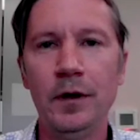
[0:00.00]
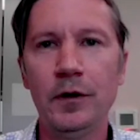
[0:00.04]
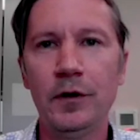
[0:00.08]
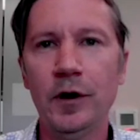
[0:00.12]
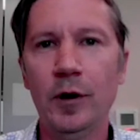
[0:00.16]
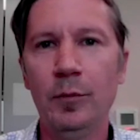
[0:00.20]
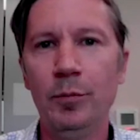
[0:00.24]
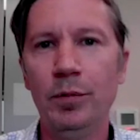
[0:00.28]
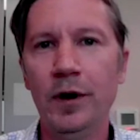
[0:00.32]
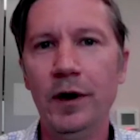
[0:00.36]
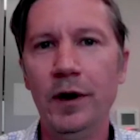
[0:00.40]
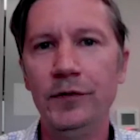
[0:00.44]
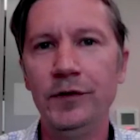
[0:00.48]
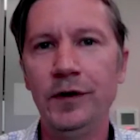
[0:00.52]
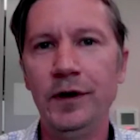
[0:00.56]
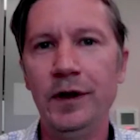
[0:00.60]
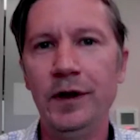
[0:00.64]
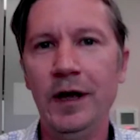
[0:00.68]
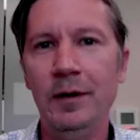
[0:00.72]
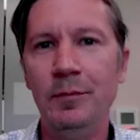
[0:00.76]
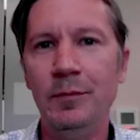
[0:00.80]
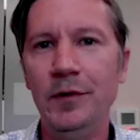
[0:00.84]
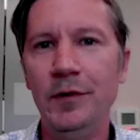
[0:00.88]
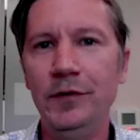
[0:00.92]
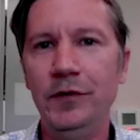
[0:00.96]
Co-president
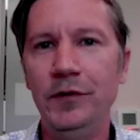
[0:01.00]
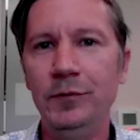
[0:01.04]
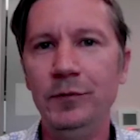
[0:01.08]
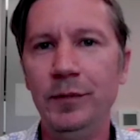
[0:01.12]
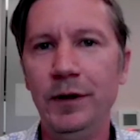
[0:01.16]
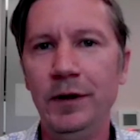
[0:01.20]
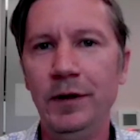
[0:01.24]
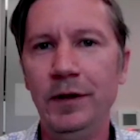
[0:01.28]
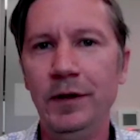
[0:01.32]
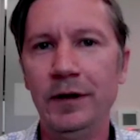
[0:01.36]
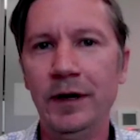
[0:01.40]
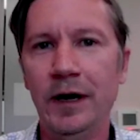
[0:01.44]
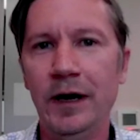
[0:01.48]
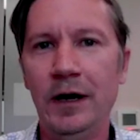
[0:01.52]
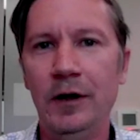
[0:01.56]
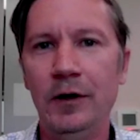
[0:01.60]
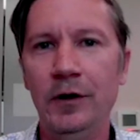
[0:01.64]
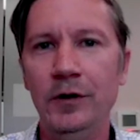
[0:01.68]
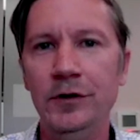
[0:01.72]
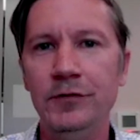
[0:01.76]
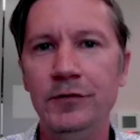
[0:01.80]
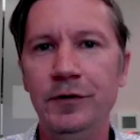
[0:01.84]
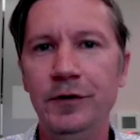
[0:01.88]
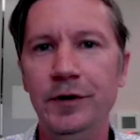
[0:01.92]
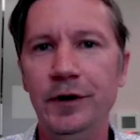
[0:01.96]
Edmonds has been at the
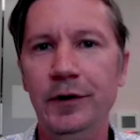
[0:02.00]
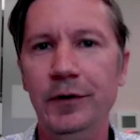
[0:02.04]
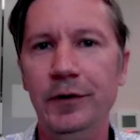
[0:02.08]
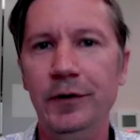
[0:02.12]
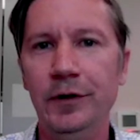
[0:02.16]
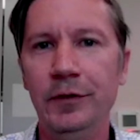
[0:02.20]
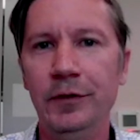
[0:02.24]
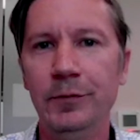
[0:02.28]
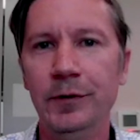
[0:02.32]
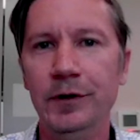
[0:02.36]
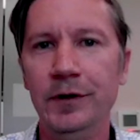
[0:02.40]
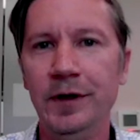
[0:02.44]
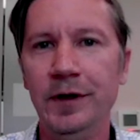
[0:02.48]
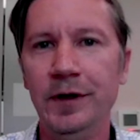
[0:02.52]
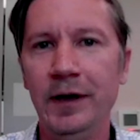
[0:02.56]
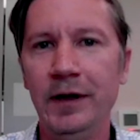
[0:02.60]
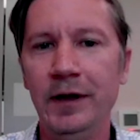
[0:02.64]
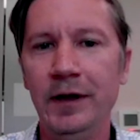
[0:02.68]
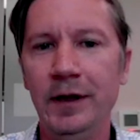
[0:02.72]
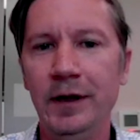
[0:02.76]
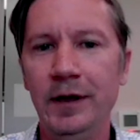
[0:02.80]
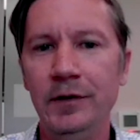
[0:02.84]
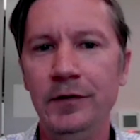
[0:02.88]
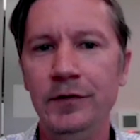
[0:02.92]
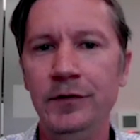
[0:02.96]
college for nearly 3
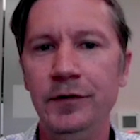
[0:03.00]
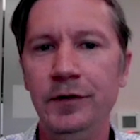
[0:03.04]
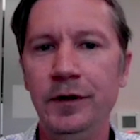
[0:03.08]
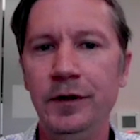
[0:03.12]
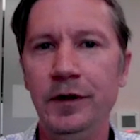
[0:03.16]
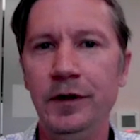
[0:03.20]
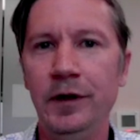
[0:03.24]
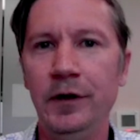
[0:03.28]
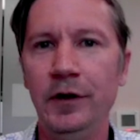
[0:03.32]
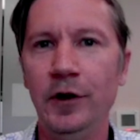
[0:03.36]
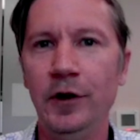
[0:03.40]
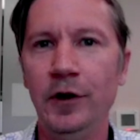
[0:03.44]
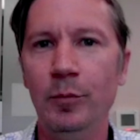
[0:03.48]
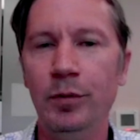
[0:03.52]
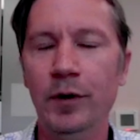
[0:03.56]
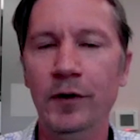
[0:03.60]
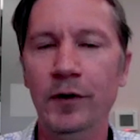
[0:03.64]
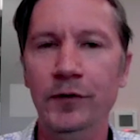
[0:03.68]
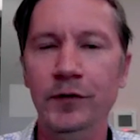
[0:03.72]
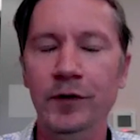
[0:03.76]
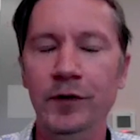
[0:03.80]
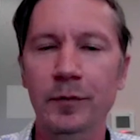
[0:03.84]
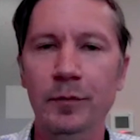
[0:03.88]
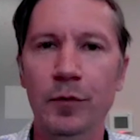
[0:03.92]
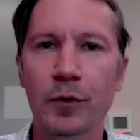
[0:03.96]
decades, and
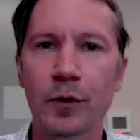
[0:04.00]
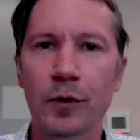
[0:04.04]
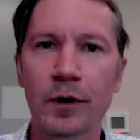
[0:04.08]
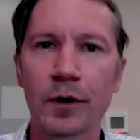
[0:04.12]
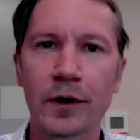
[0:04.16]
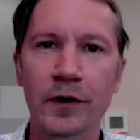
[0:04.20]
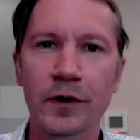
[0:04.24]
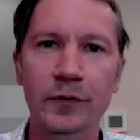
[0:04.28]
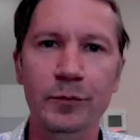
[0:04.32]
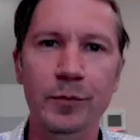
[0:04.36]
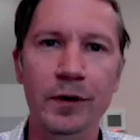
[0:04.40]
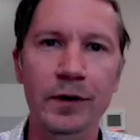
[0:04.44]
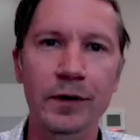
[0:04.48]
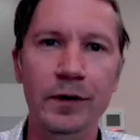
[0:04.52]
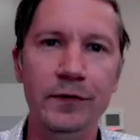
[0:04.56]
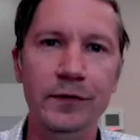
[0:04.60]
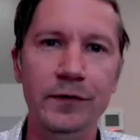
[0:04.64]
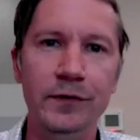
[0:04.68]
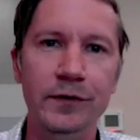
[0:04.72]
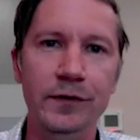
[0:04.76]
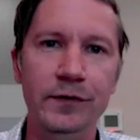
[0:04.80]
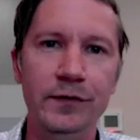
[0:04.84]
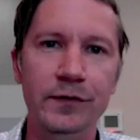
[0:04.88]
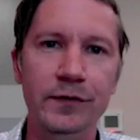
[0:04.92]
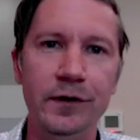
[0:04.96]
co-president Moore has been at
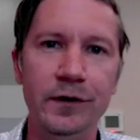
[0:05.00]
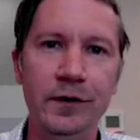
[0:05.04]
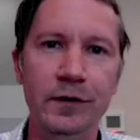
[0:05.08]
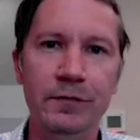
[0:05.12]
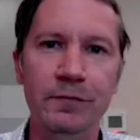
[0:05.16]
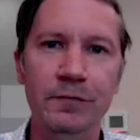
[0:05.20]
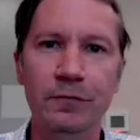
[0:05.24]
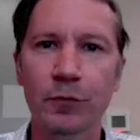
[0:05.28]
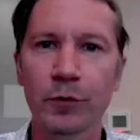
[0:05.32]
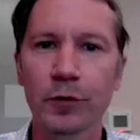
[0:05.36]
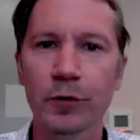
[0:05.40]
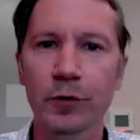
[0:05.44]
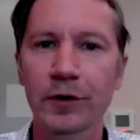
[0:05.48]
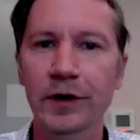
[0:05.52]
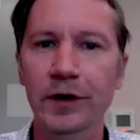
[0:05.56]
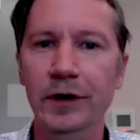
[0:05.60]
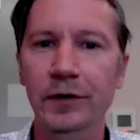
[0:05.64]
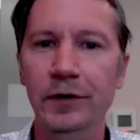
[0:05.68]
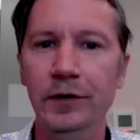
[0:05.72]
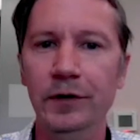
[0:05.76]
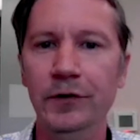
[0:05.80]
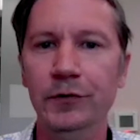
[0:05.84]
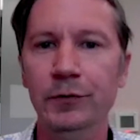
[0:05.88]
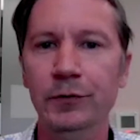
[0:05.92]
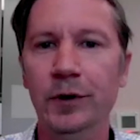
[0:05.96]
CC for
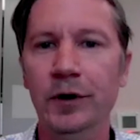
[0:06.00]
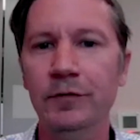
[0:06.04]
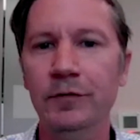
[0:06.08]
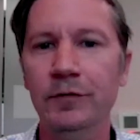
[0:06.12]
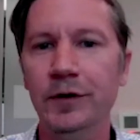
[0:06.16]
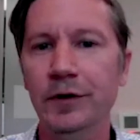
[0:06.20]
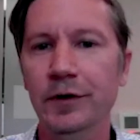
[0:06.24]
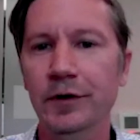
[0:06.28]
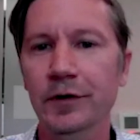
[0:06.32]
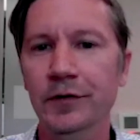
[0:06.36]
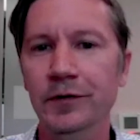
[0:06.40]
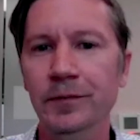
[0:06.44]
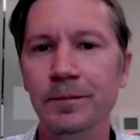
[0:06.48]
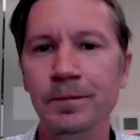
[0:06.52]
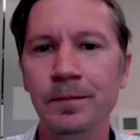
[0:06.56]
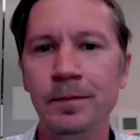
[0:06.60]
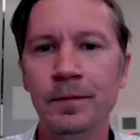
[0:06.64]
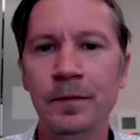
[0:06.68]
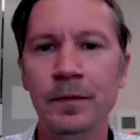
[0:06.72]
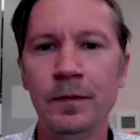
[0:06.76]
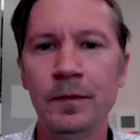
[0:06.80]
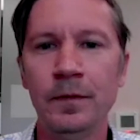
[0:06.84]
nearly 12 years.